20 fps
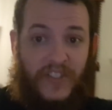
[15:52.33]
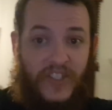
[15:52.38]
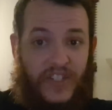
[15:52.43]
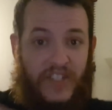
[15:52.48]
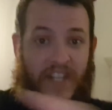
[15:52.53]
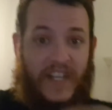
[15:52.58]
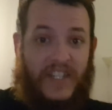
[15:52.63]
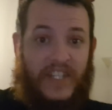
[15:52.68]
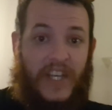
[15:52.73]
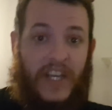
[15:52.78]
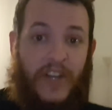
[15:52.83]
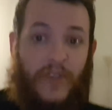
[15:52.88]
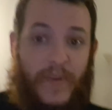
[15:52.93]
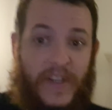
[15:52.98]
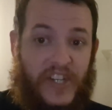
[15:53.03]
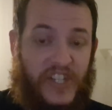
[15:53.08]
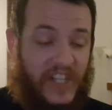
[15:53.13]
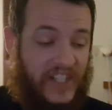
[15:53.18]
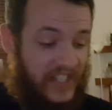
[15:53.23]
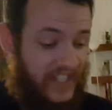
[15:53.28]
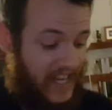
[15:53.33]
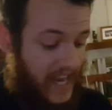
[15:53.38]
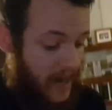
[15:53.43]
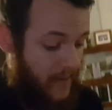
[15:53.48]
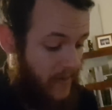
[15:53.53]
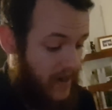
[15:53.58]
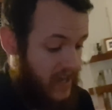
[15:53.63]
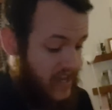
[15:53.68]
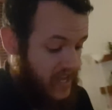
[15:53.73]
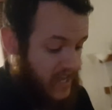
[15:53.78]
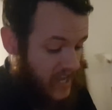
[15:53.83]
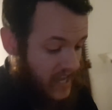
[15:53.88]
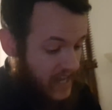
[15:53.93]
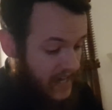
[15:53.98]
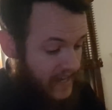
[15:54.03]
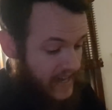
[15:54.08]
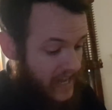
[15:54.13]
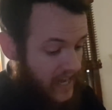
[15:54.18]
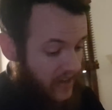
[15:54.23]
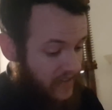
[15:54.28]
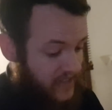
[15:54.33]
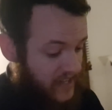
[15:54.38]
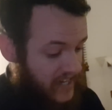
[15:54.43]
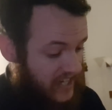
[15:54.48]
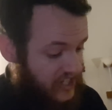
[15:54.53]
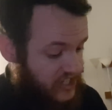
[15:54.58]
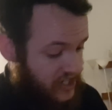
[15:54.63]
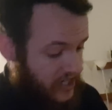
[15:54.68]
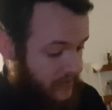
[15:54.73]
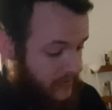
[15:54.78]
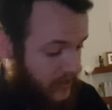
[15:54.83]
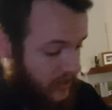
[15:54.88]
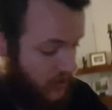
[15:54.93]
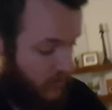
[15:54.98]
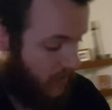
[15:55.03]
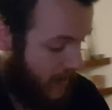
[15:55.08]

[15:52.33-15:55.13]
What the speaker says: I just had to readjust the camera. Now the next shirt I'm going to